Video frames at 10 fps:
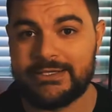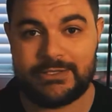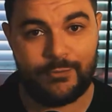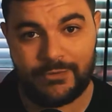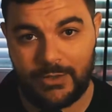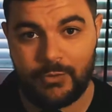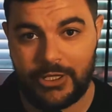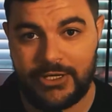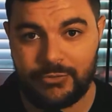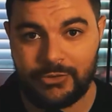by yourself, like what
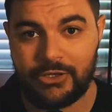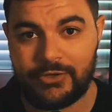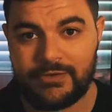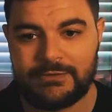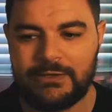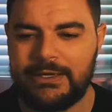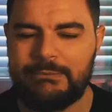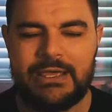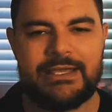I do a lot of the time.